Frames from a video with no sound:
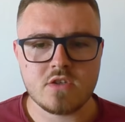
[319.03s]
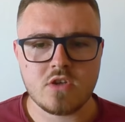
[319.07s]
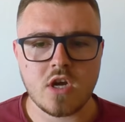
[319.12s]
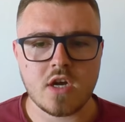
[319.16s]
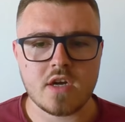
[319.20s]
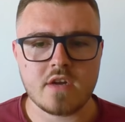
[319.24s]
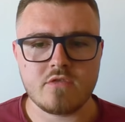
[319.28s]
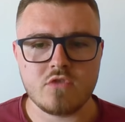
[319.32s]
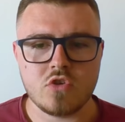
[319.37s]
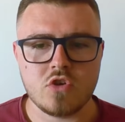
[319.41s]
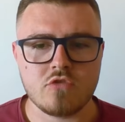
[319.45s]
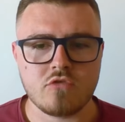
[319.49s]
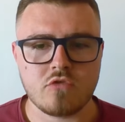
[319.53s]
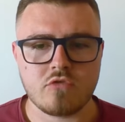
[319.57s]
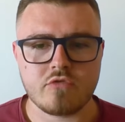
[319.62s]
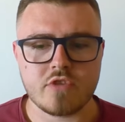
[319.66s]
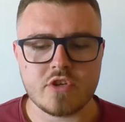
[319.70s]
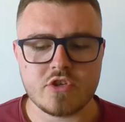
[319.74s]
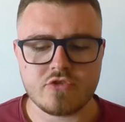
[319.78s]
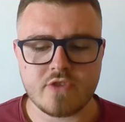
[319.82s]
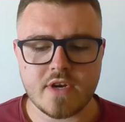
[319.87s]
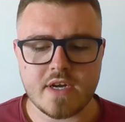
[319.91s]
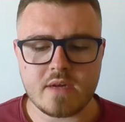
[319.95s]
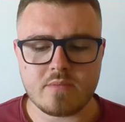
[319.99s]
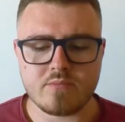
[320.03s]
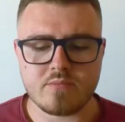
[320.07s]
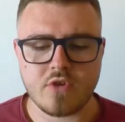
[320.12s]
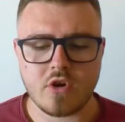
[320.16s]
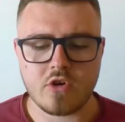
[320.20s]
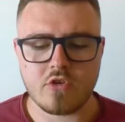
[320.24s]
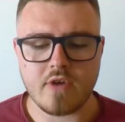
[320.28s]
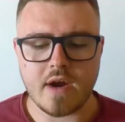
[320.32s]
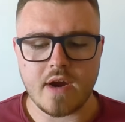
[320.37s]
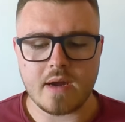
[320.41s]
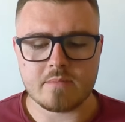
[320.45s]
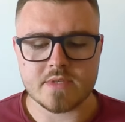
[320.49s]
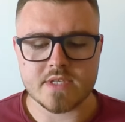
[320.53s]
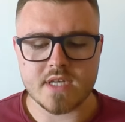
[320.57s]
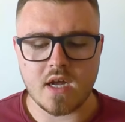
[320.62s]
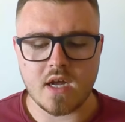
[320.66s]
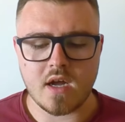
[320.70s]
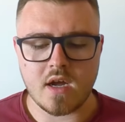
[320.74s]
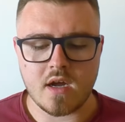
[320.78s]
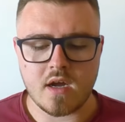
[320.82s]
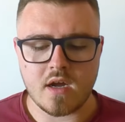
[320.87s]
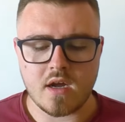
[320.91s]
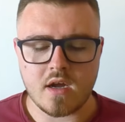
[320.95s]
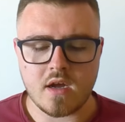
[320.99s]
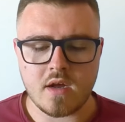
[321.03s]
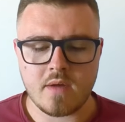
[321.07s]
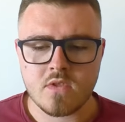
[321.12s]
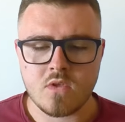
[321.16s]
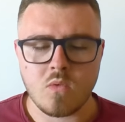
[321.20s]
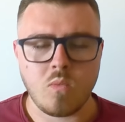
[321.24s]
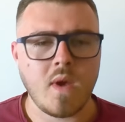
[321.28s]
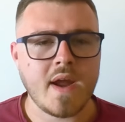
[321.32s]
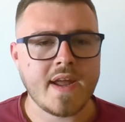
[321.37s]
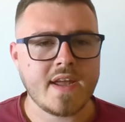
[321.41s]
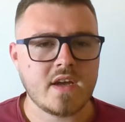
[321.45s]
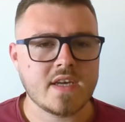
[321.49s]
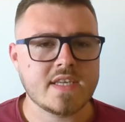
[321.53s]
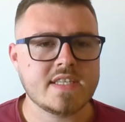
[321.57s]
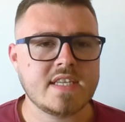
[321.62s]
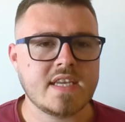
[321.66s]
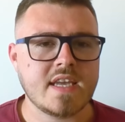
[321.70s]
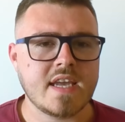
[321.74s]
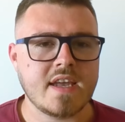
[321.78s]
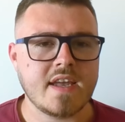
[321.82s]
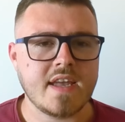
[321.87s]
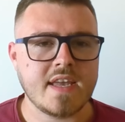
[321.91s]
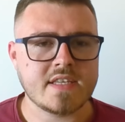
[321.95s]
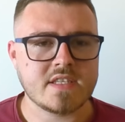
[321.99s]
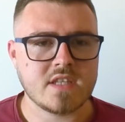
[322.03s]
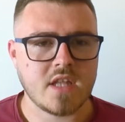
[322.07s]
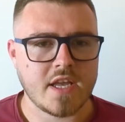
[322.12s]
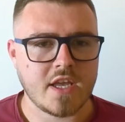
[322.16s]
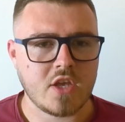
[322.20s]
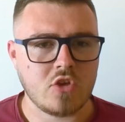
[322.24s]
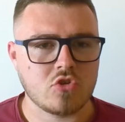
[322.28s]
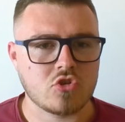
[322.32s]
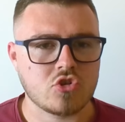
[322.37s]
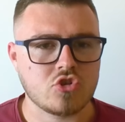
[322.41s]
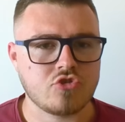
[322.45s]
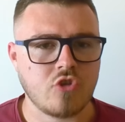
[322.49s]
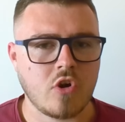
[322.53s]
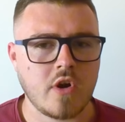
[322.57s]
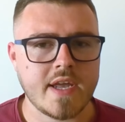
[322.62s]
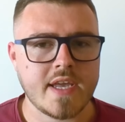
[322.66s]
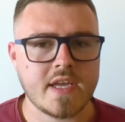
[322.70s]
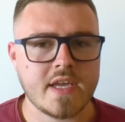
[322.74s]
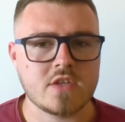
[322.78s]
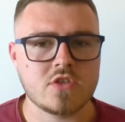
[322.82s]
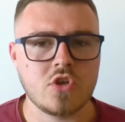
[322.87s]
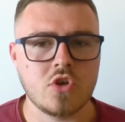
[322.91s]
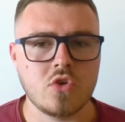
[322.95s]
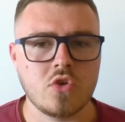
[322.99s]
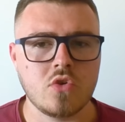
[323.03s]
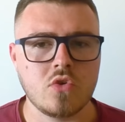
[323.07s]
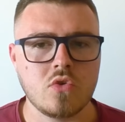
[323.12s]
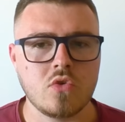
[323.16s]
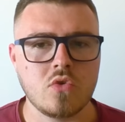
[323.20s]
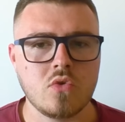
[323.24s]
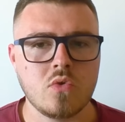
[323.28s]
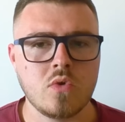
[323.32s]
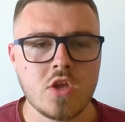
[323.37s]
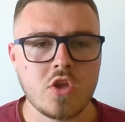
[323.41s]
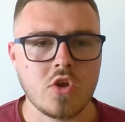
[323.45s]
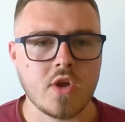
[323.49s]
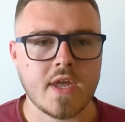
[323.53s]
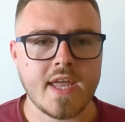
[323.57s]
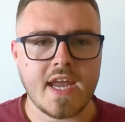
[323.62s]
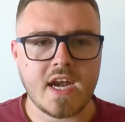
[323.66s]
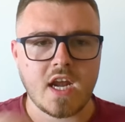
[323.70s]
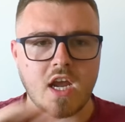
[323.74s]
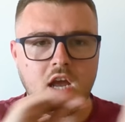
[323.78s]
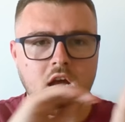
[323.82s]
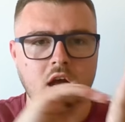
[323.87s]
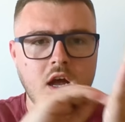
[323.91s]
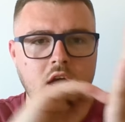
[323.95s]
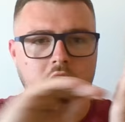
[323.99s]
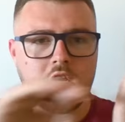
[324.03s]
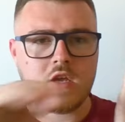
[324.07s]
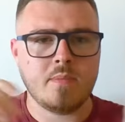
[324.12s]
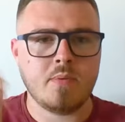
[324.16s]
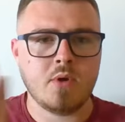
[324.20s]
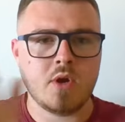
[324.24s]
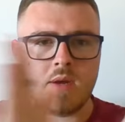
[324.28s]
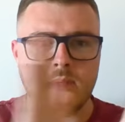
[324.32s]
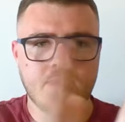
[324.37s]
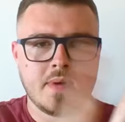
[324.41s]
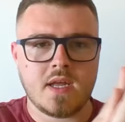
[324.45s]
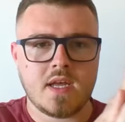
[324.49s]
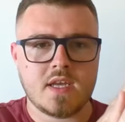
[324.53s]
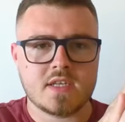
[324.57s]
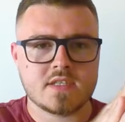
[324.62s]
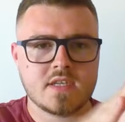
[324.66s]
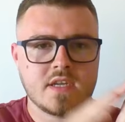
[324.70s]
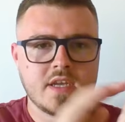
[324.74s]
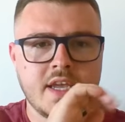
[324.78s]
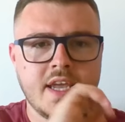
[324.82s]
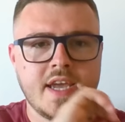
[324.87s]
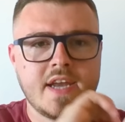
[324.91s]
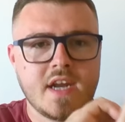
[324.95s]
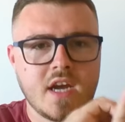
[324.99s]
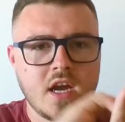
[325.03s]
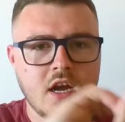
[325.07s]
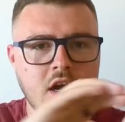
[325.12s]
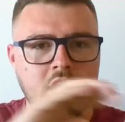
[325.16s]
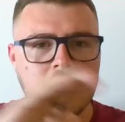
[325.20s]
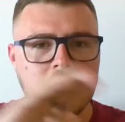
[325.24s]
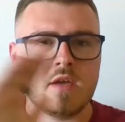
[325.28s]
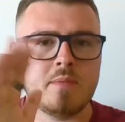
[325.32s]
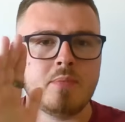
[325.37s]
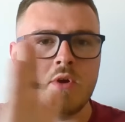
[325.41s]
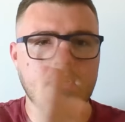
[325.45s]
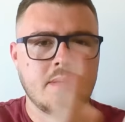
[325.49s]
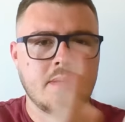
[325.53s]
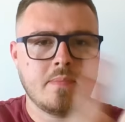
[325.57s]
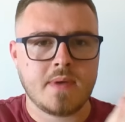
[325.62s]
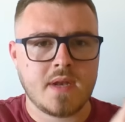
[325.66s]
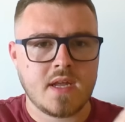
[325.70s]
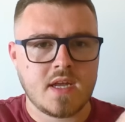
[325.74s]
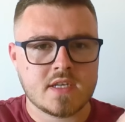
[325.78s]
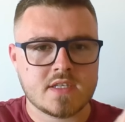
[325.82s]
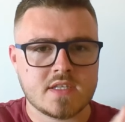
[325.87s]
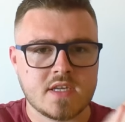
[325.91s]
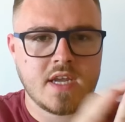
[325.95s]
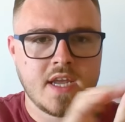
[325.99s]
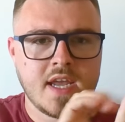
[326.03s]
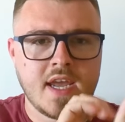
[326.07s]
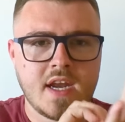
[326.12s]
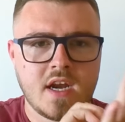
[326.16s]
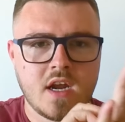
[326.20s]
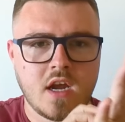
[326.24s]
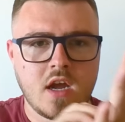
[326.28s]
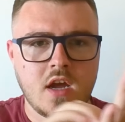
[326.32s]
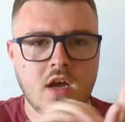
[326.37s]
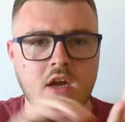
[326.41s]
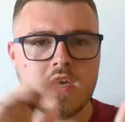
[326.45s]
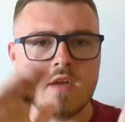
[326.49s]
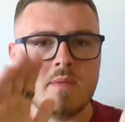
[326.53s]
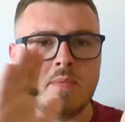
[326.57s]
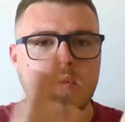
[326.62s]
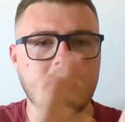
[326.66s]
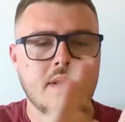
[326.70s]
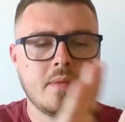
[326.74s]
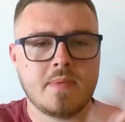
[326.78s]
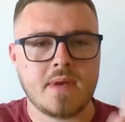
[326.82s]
kind of neural retraining programs are, the way I see it is like you're getting a cut, you're putting a plaster, you're getting a cut, you're putting a plaster, you're getting a cut, you're putting a